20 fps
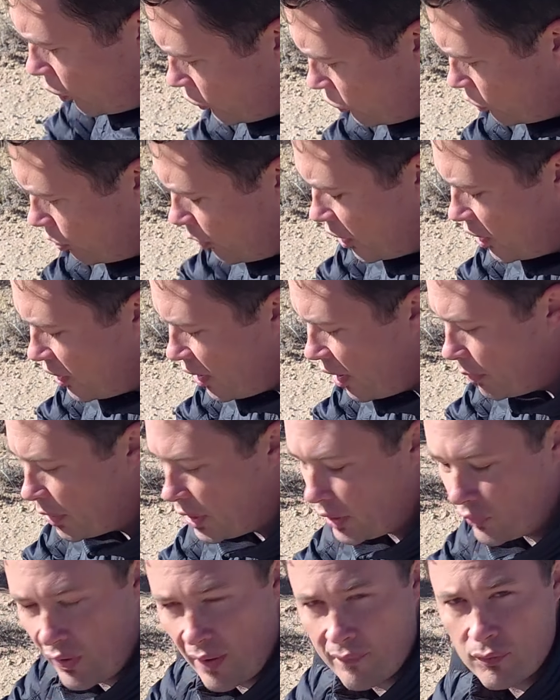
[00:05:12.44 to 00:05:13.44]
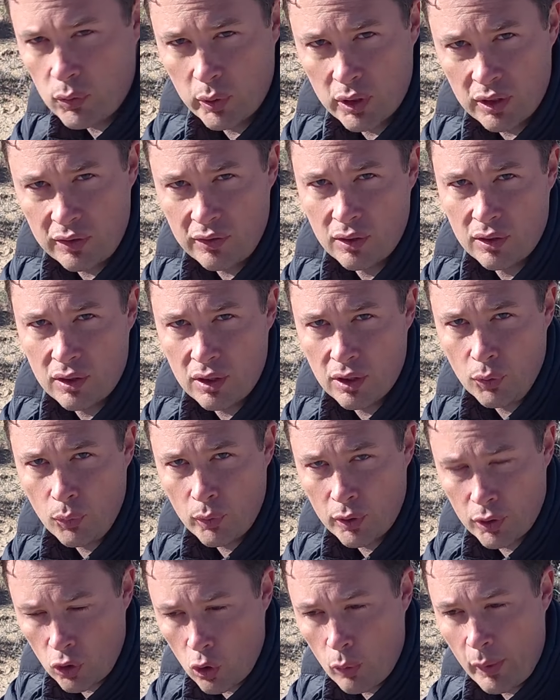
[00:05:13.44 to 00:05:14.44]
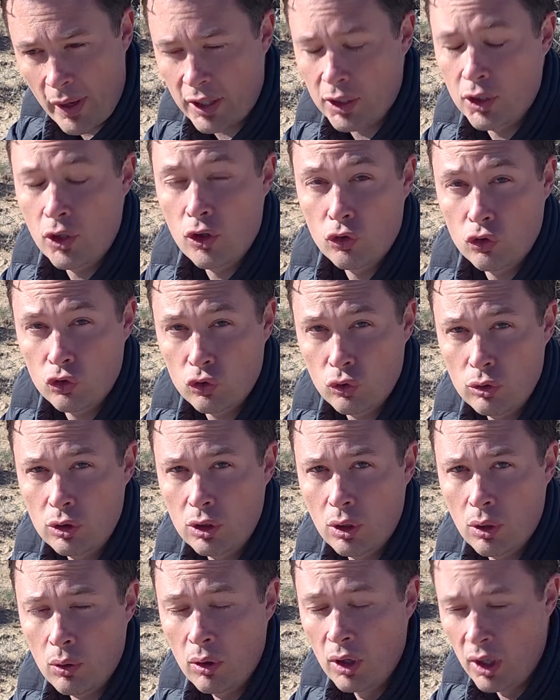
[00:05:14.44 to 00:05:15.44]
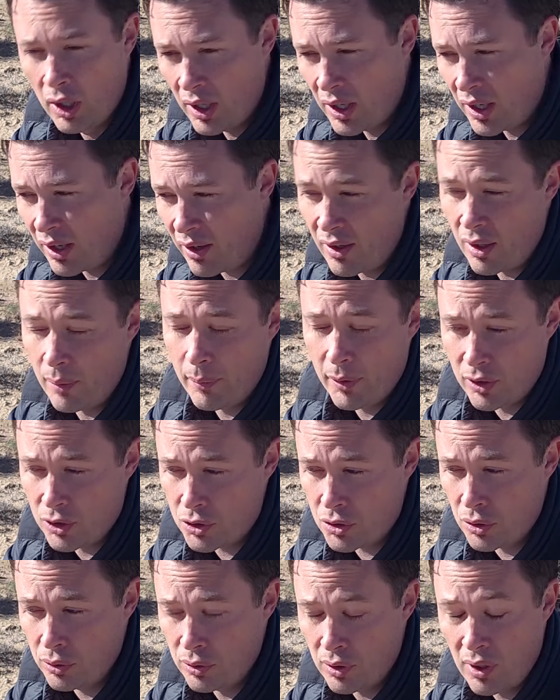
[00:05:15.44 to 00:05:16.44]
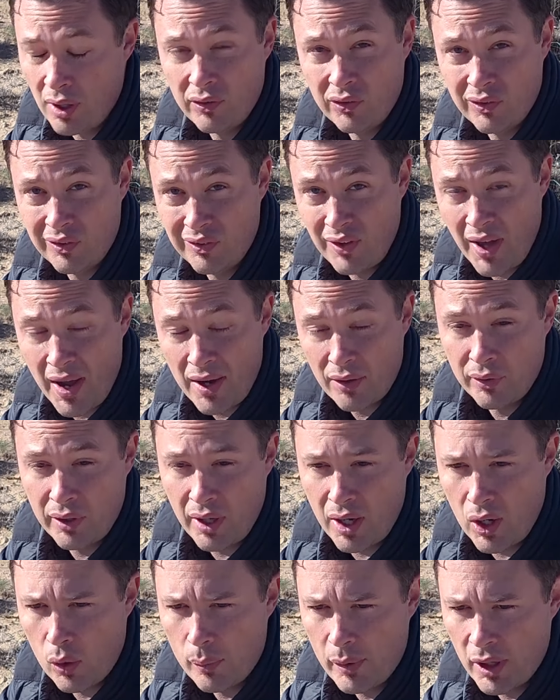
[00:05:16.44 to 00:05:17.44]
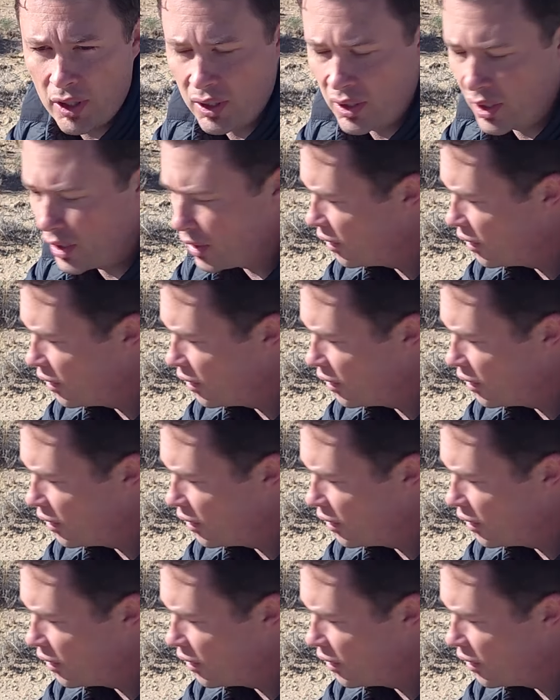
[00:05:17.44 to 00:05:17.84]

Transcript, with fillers: explain that because after we get done here, we're gonna go back into the studio and I'm gonna show you guys exactly how I'm editing